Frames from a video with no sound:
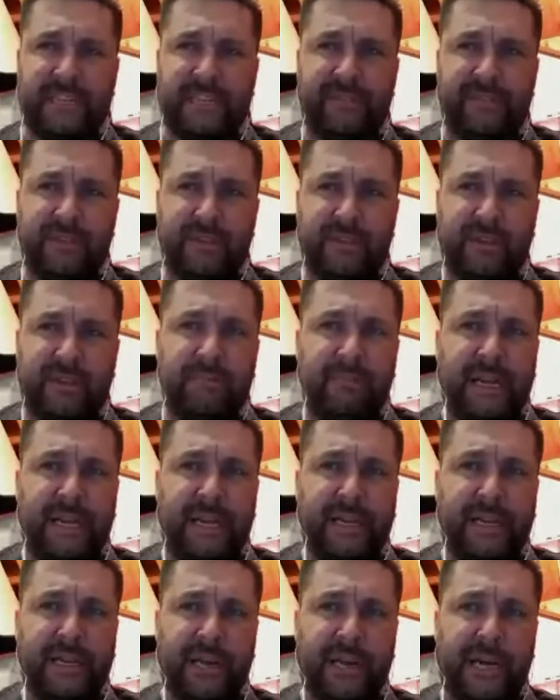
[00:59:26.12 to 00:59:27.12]
It might have
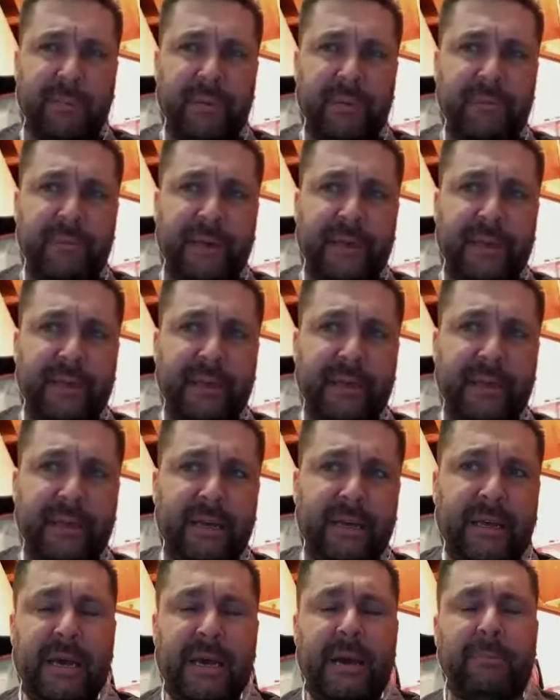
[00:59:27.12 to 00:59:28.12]
gone up a bit,
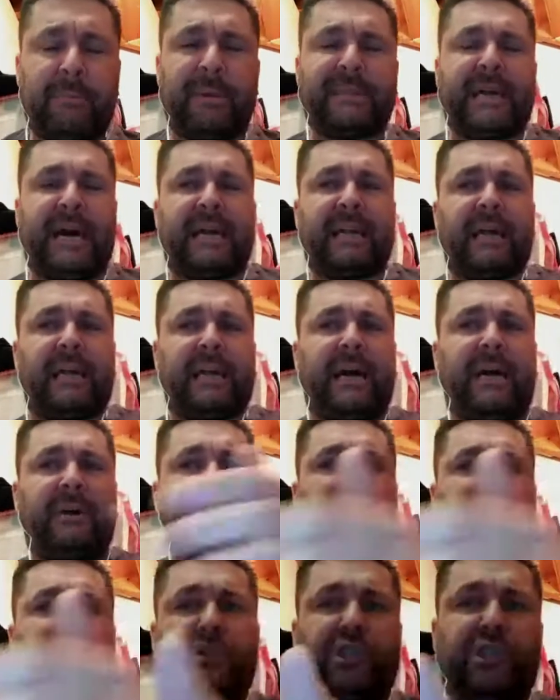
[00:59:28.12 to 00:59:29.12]
but that allows you to
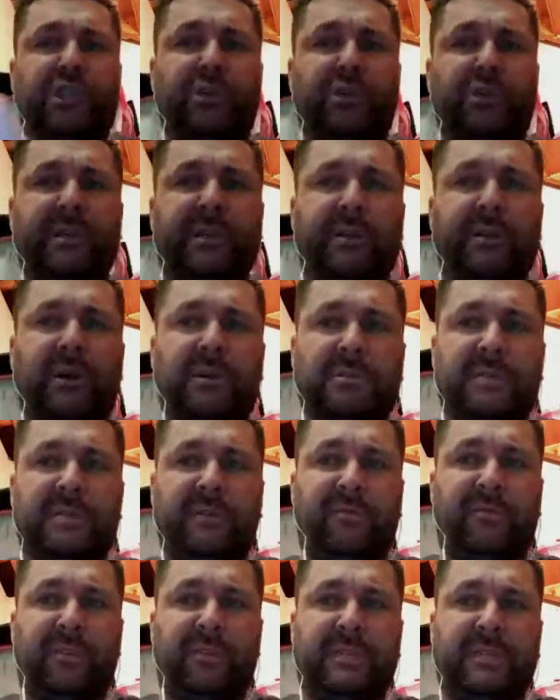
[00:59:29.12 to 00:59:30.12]
shoot in all
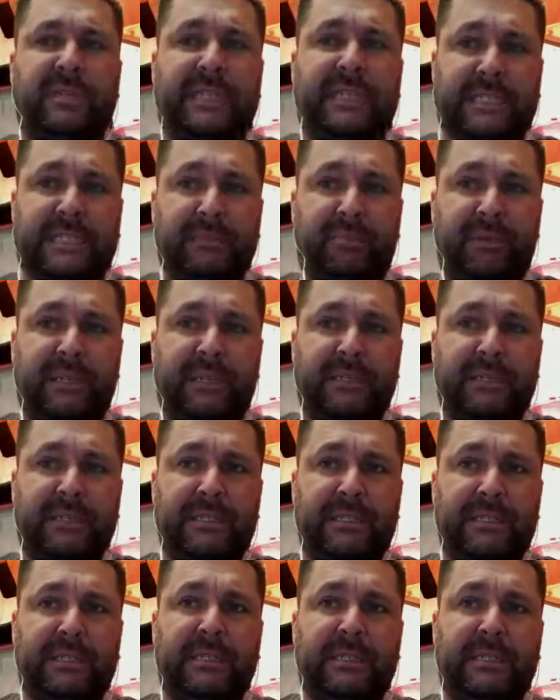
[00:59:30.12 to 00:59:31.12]
different disciplines
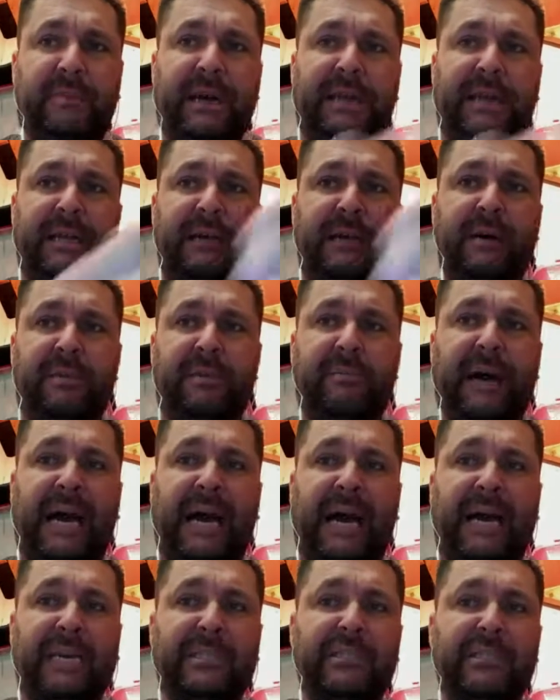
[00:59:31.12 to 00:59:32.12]
depending on the
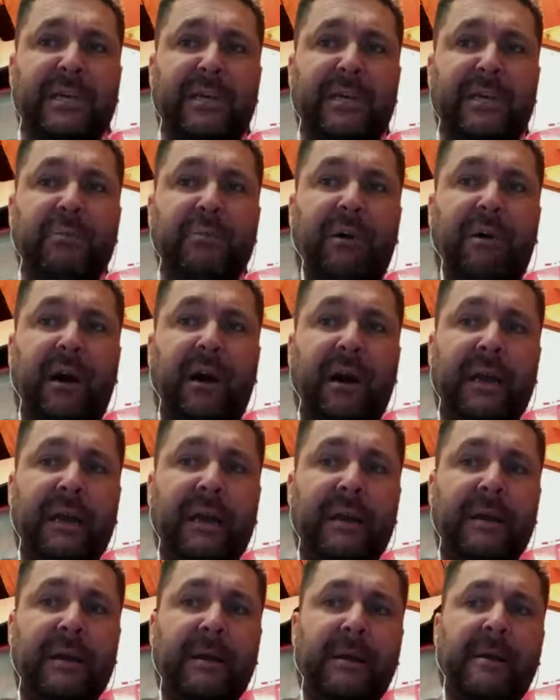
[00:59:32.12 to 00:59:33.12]
package that you buy.
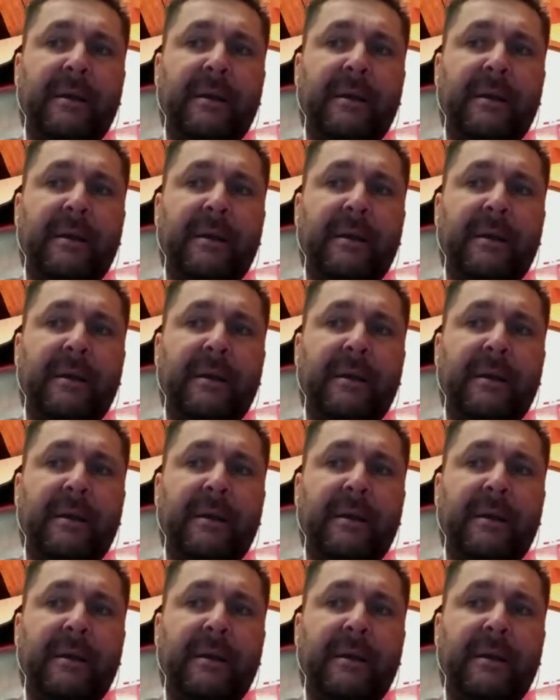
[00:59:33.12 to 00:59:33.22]
Mm-hmm.